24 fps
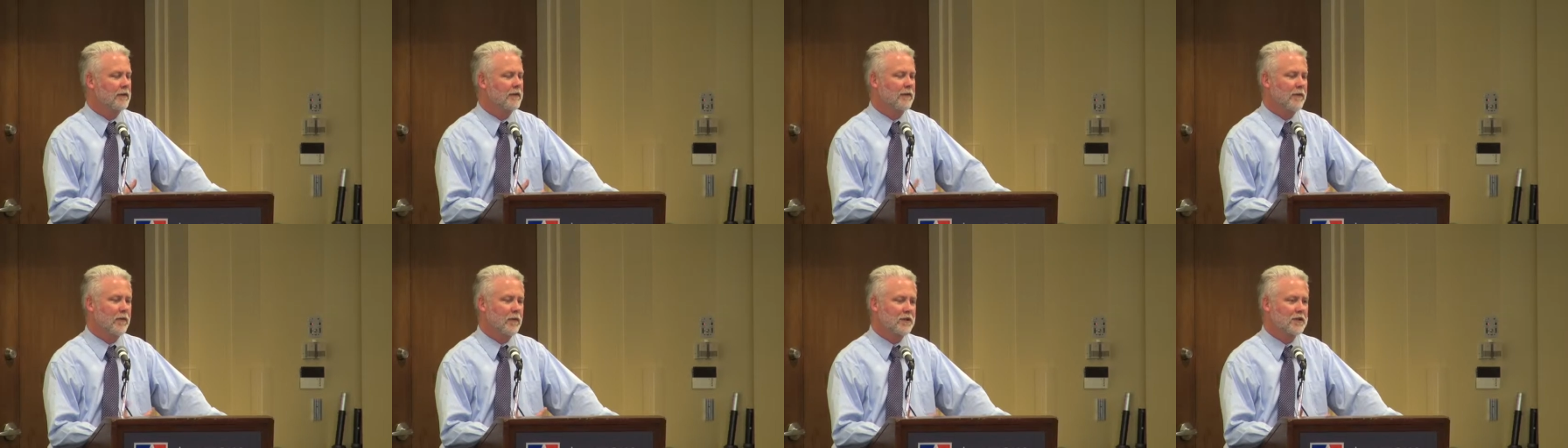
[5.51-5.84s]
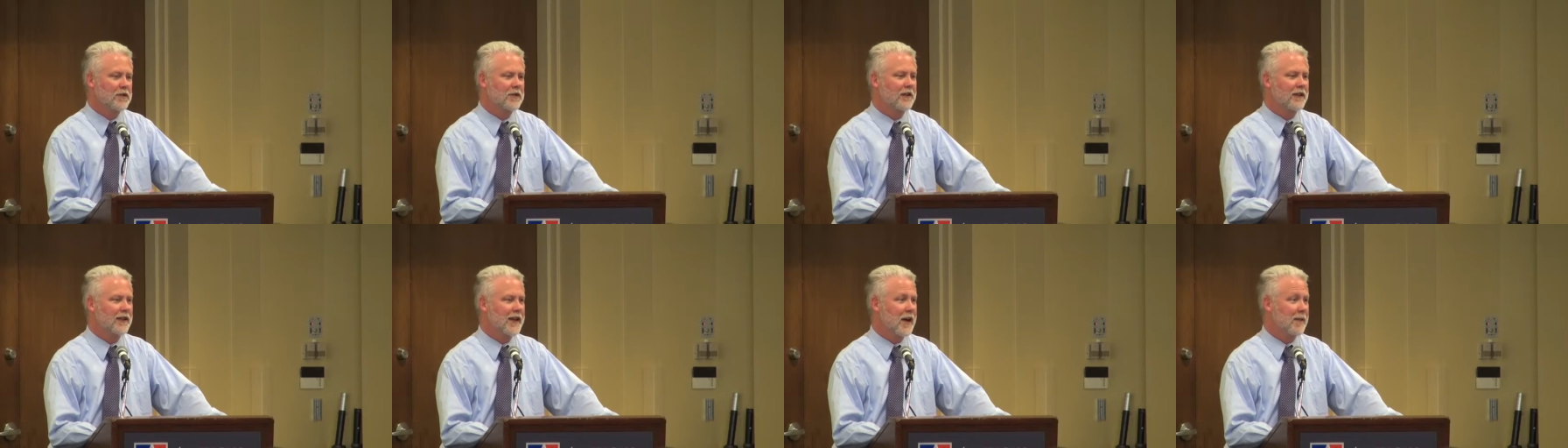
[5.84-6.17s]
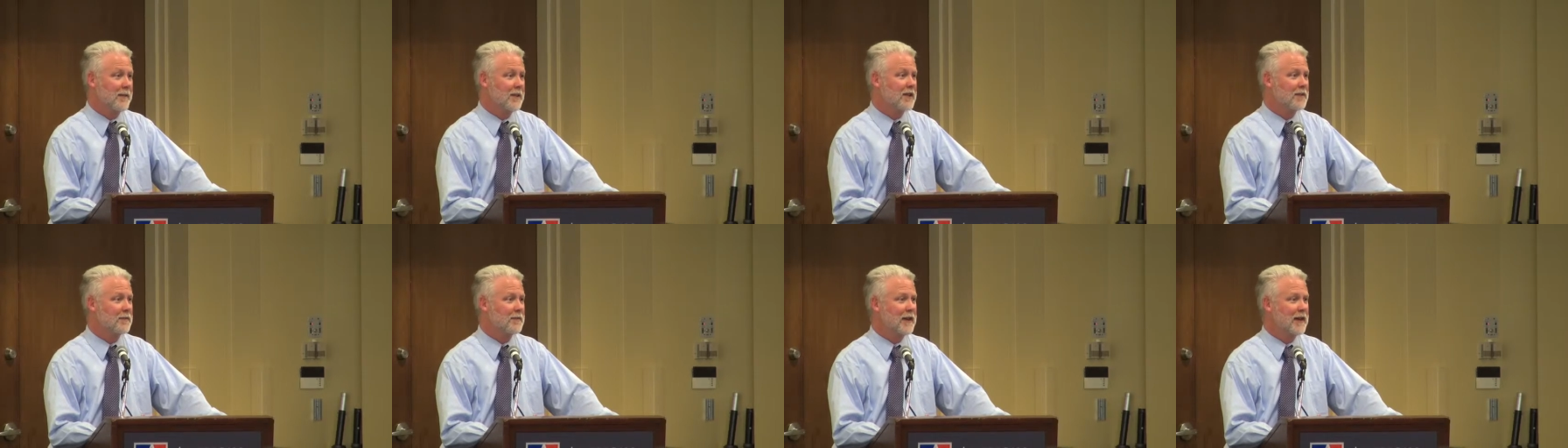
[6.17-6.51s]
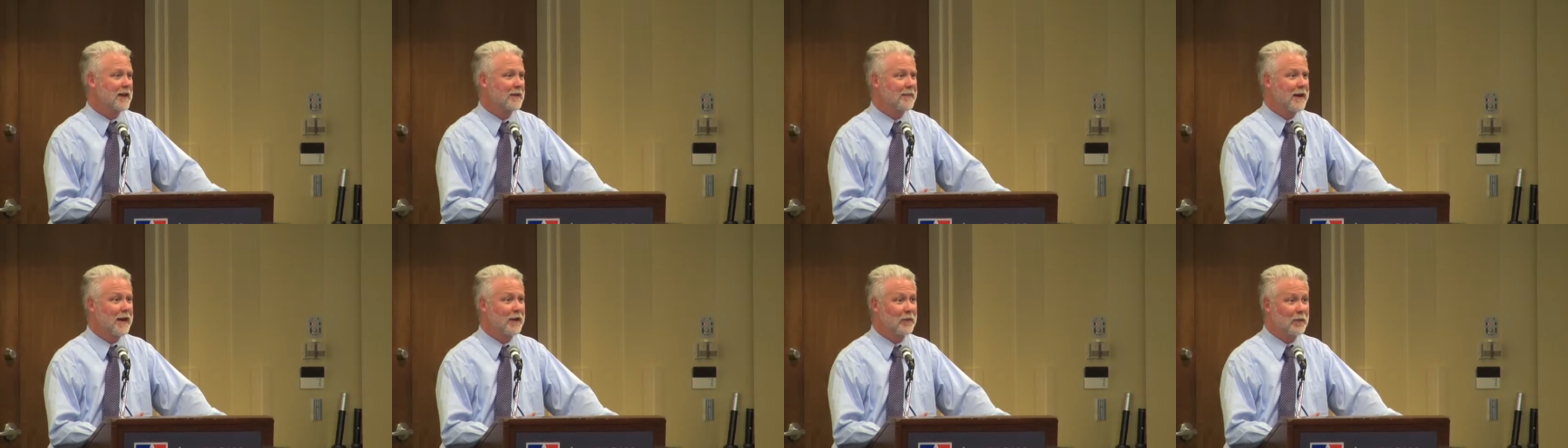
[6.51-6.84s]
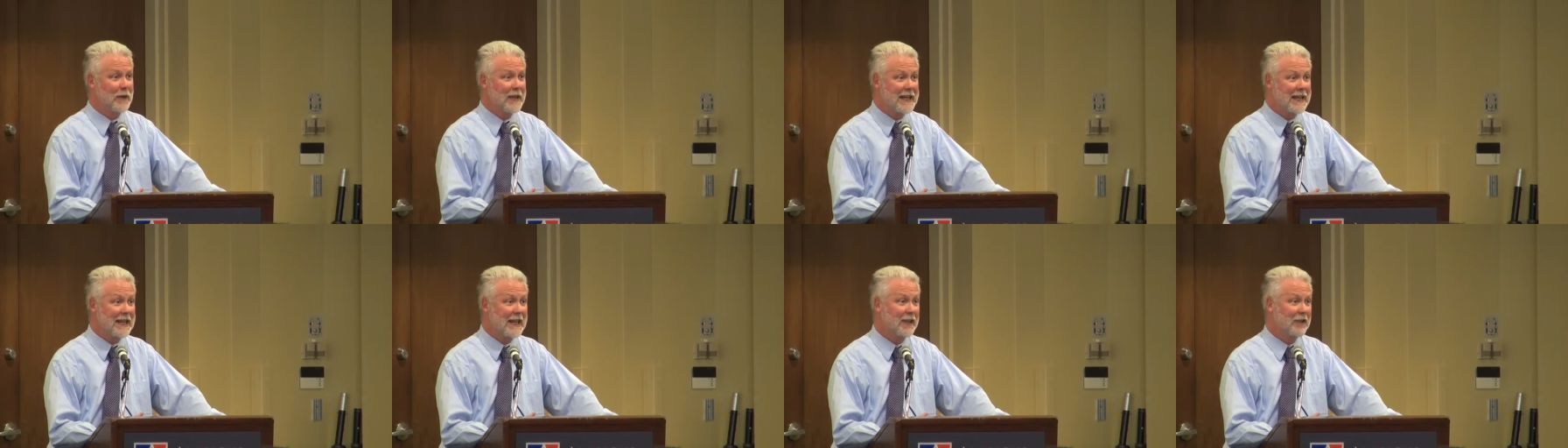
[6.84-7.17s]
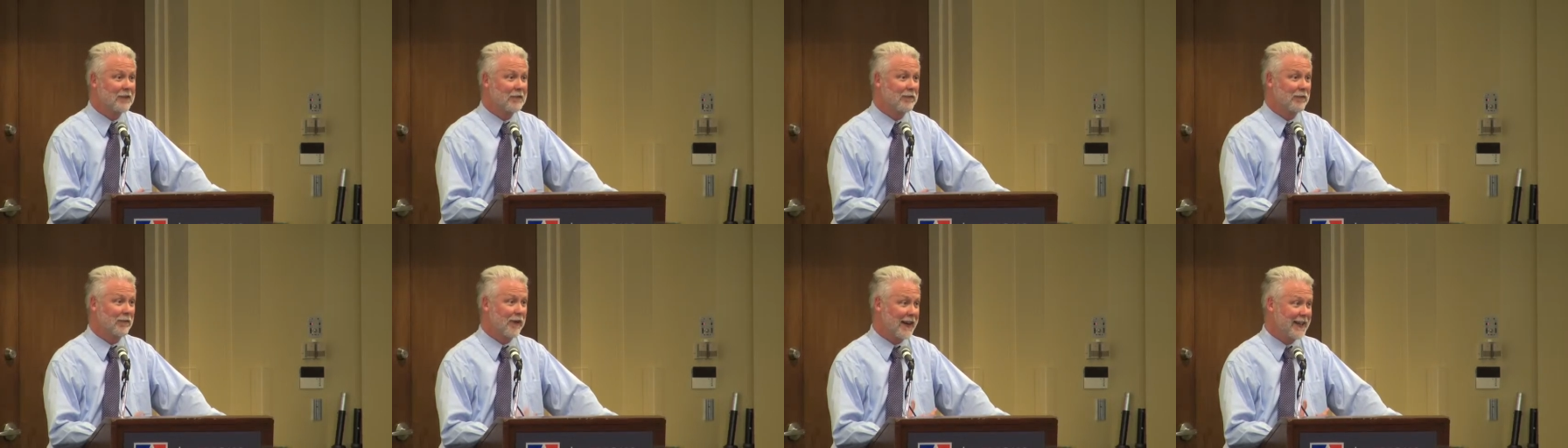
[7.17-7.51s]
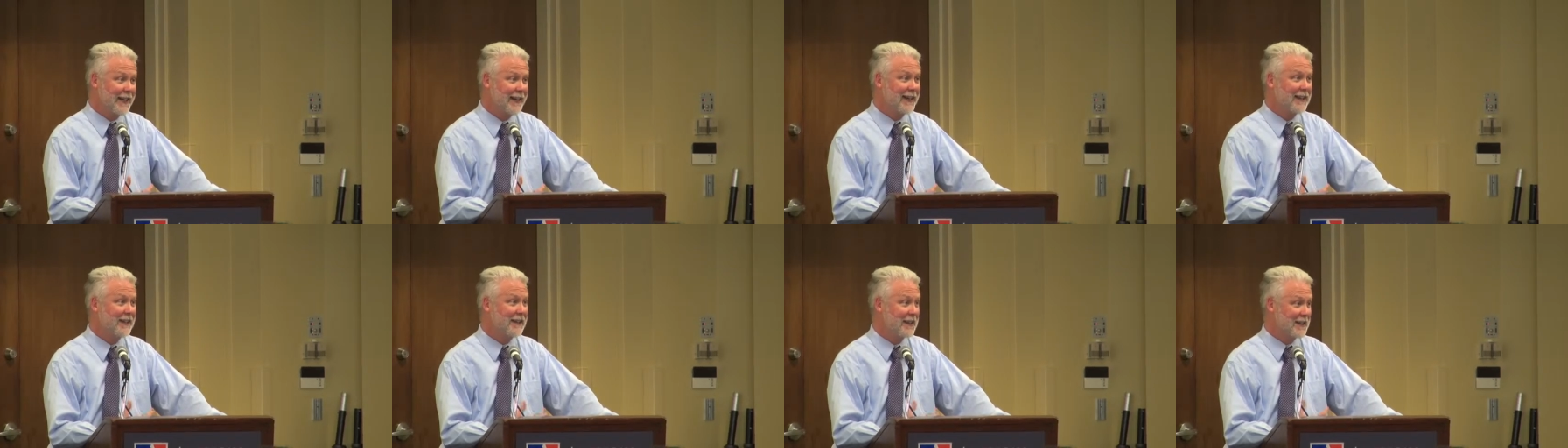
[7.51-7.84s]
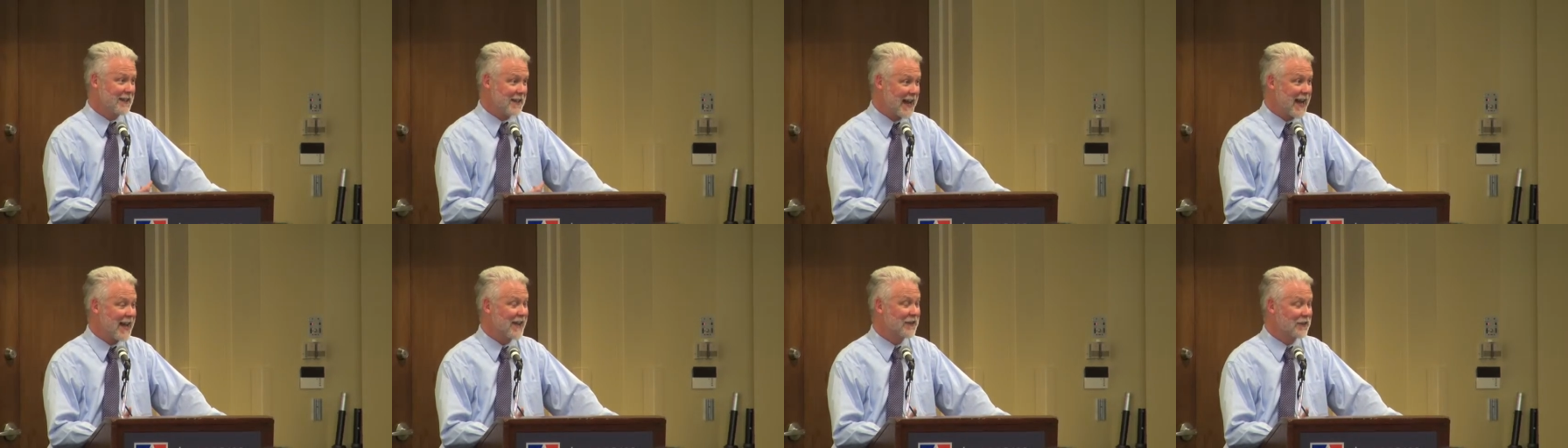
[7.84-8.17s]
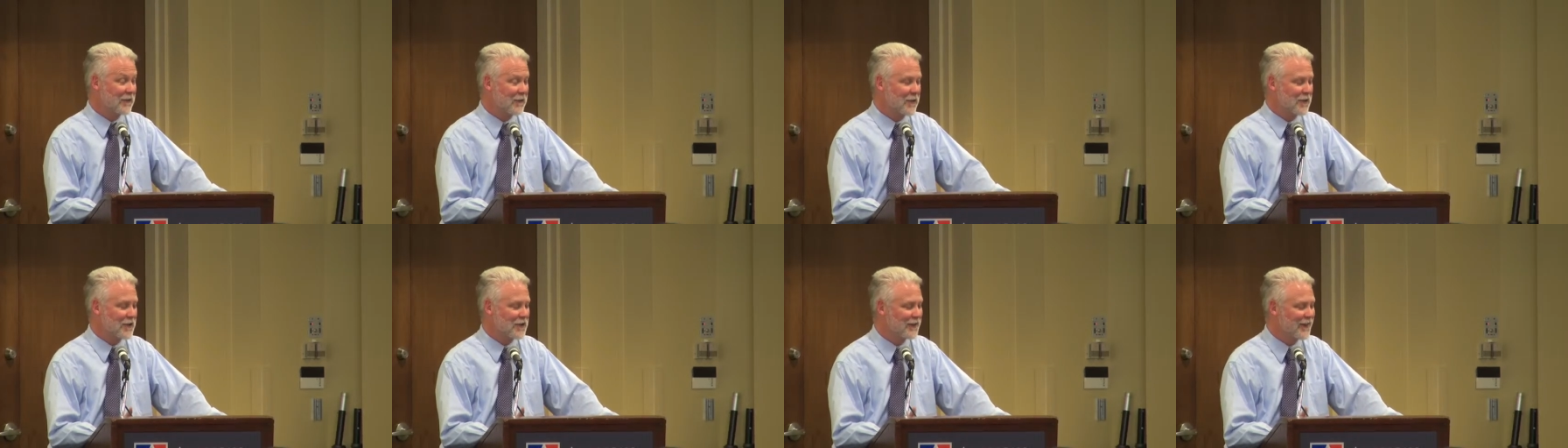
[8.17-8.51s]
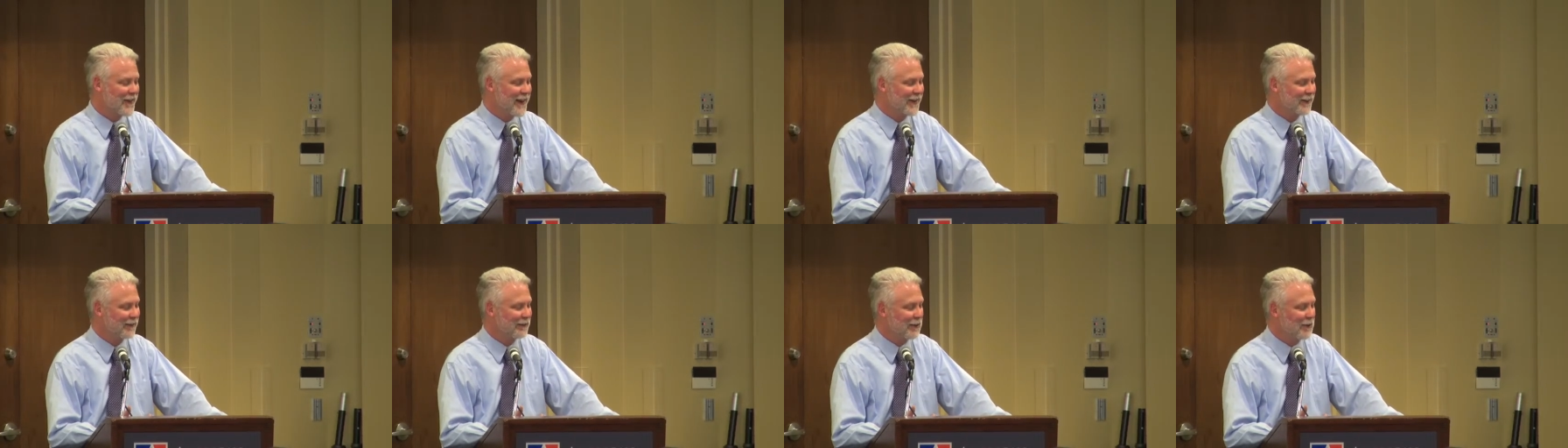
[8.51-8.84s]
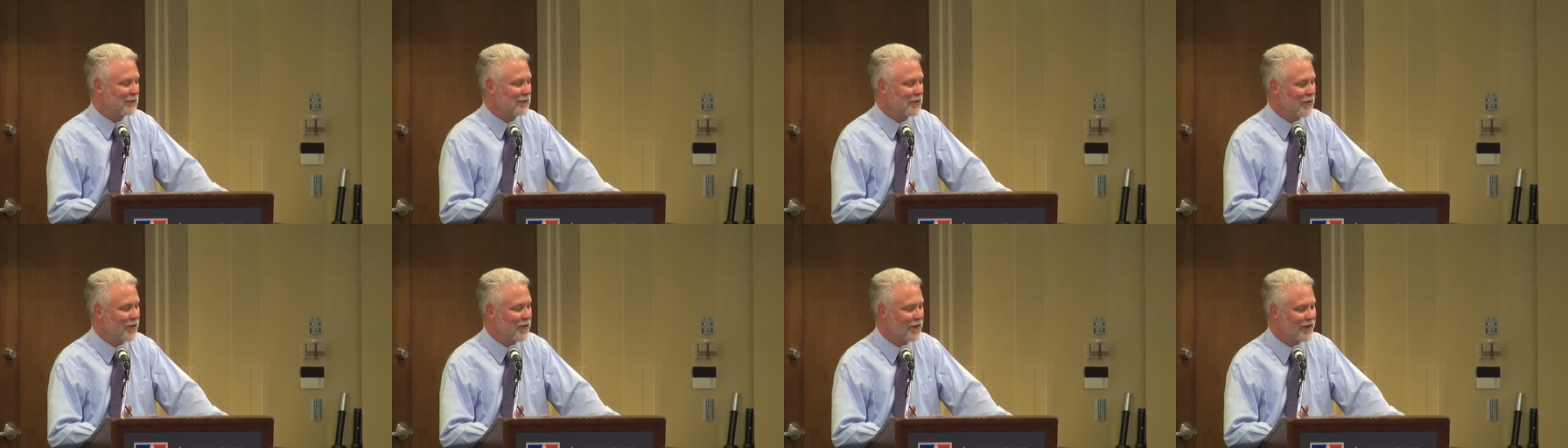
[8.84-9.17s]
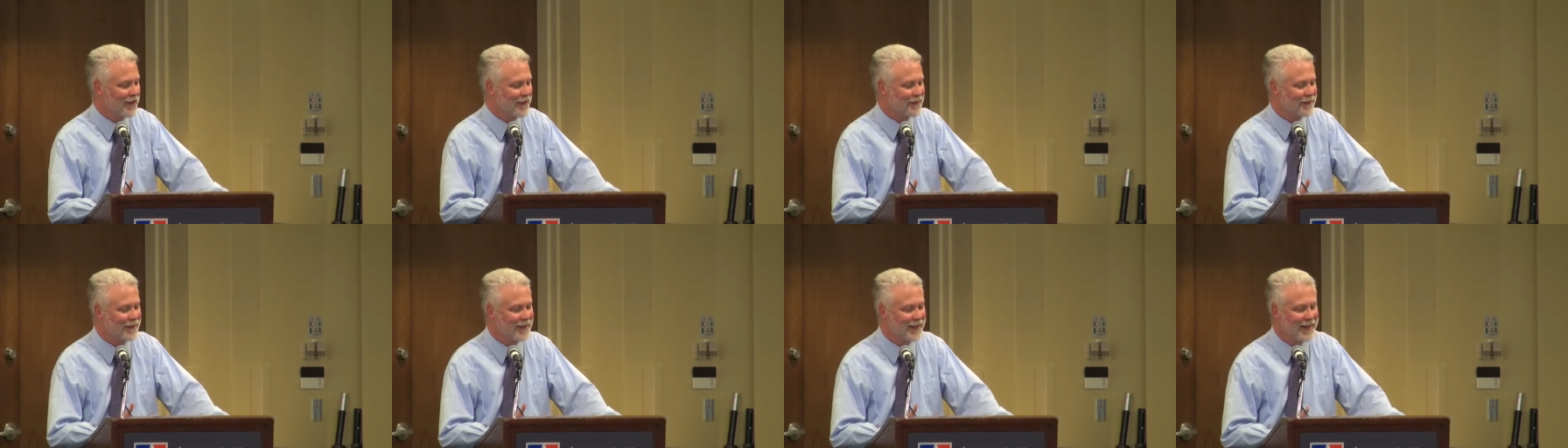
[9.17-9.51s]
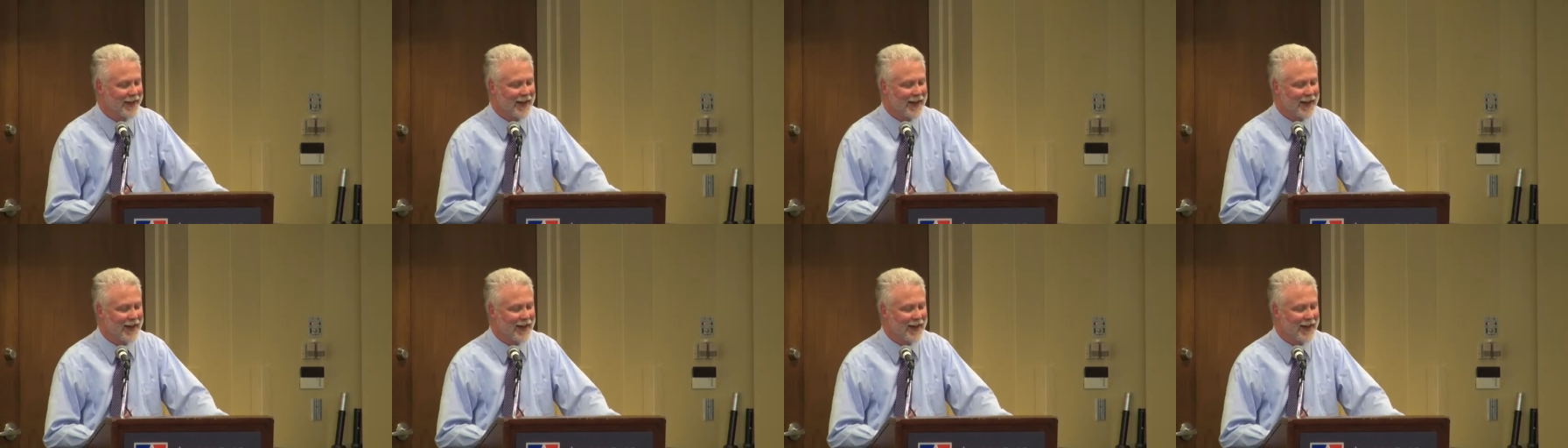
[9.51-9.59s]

unfortunately I'll be spending my weekend writing the task force final report.